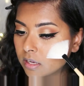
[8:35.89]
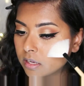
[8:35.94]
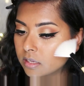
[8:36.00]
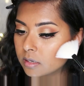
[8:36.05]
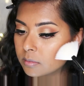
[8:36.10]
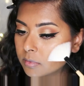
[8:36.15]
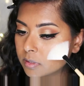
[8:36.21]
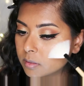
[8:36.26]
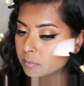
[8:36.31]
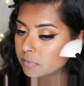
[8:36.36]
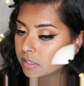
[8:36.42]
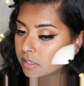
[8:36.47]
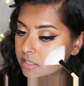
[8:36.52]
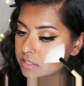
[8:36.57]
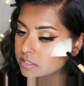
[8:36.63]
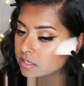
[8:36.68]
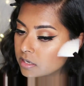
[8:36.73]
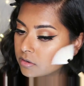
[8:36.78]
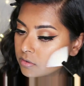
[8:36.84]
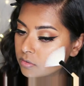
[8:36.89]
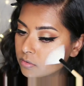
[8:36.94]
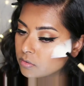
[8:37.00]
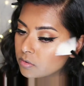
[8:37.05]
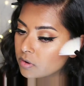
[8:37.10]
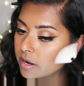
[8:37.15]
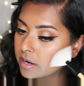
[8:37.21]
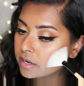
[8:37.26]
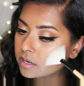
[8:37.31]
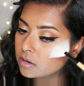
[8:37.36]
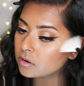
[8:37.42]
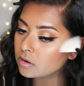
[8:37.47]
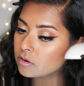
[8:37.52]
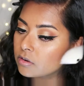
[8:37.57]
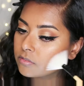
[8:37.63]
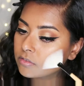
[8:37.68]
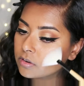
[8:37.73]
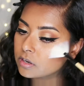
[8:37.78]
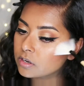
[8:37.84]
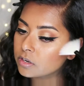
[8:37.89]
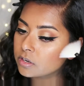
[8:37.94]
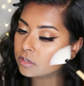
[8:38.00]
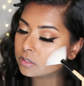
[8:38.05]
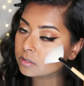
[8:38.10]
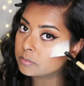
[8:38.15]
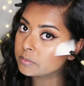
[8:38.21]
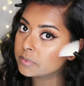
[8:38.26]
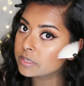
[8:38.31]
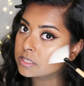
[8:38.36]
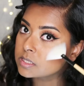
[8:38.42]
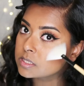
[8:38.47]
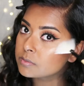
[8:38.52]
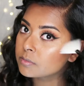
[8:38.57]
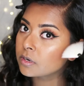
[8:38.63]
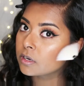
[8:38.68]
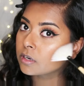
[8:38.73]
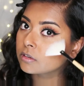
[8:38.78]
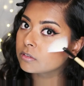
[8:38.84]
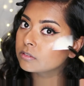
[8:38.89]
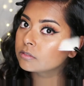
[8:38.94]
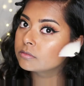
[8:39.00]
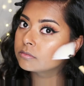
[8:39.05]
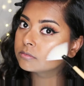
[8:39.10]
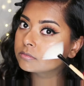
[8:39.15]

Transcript: I'm going to place it right over Girl Meets Pearl.